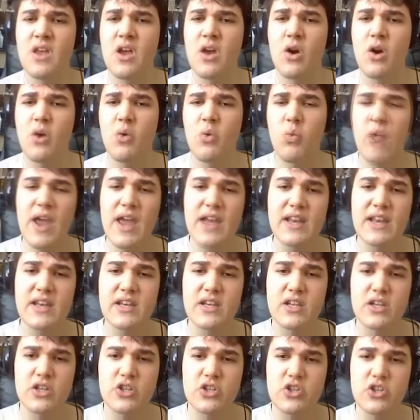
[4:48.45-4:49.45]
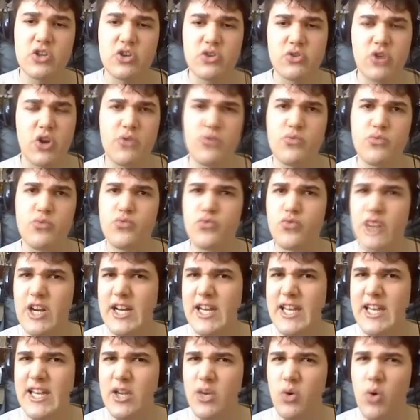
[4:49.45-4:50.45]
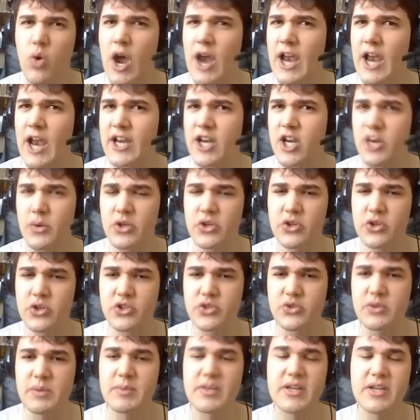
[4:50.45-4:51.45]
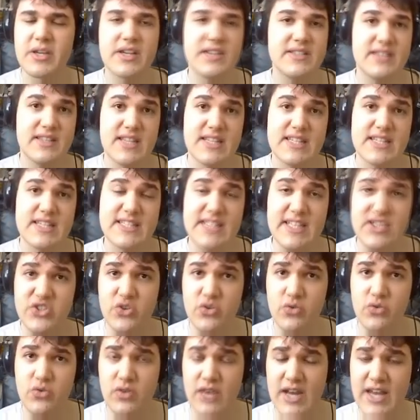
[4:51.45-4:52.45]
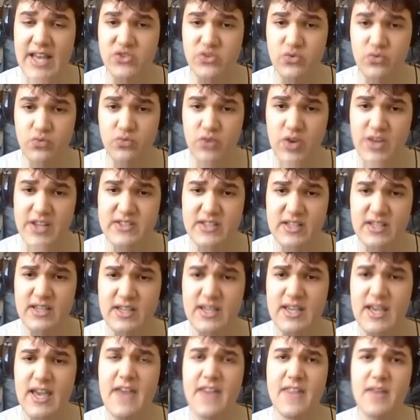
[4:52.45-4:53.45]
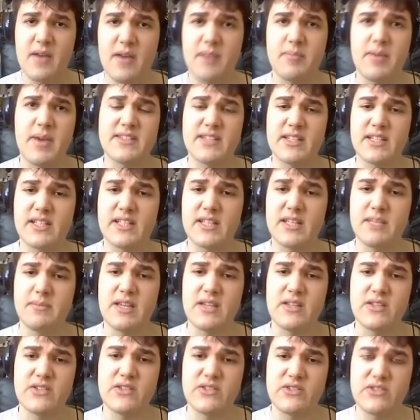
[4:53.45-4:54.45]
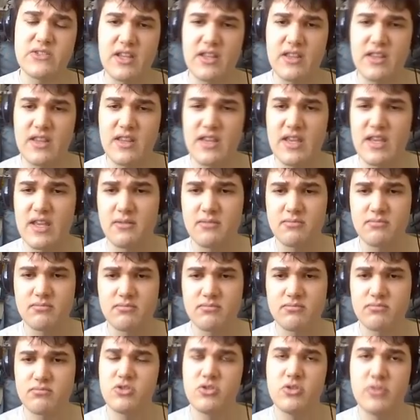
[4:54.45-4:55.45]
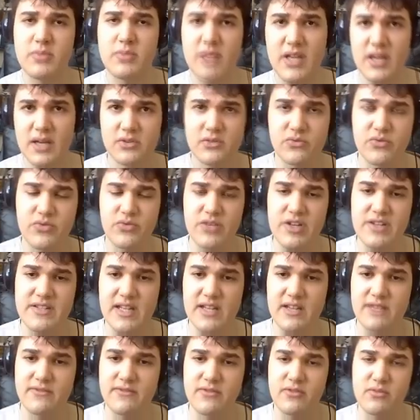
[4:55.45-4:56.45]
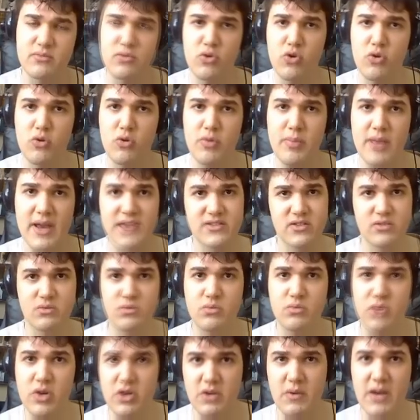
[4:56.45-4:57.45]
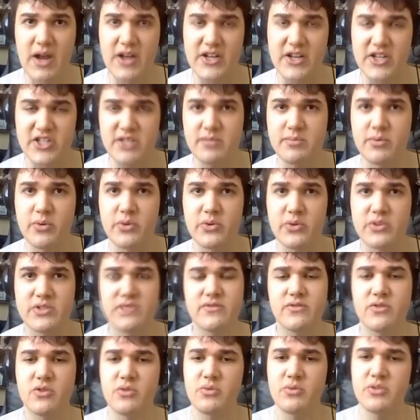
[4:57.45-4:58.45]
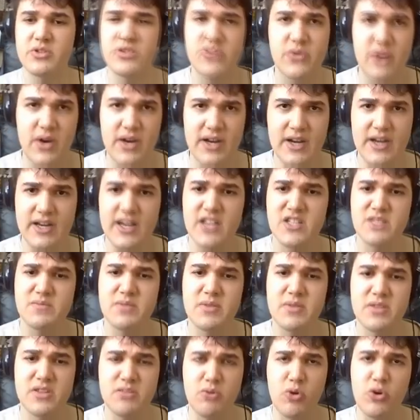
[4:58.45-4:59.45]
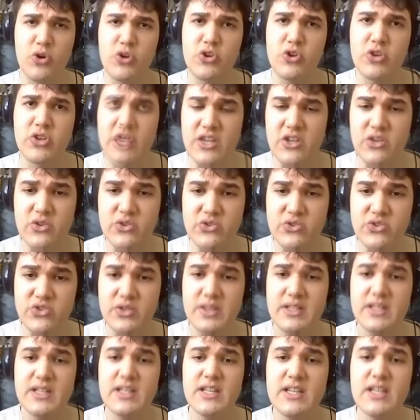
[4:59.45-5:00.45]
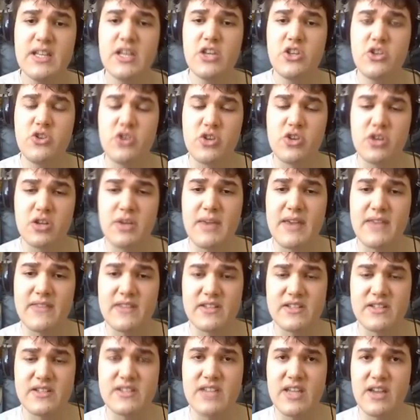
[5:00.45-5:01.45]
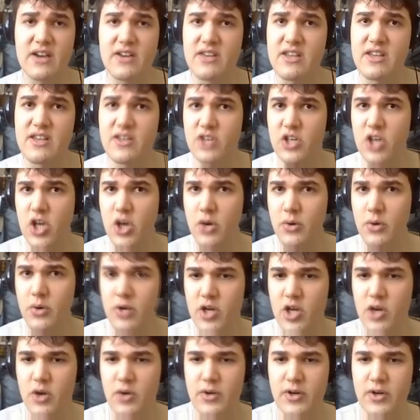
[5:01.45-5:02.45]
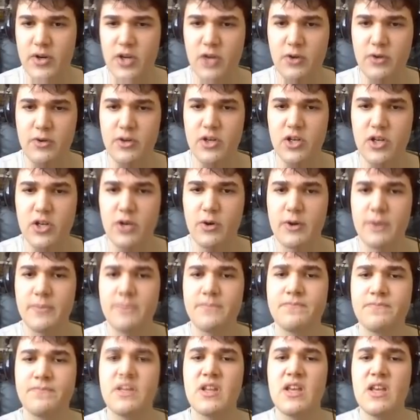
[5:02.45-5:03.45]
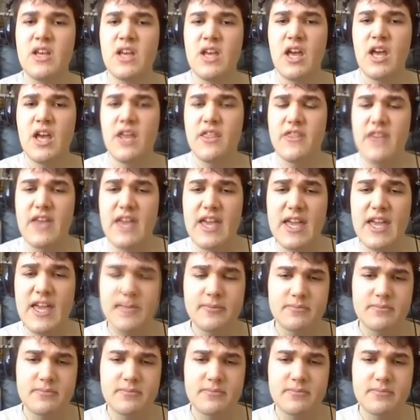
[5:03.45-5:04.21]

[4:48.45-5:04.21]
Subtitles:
when you don't really quite know what you're doing, because then there's less risk, and that basically means the you'll be able to resell it for more based on what you actually bought it for, which is quite nice. But the more you get used to it, you can make the discount even lower and lower and lower and lower. The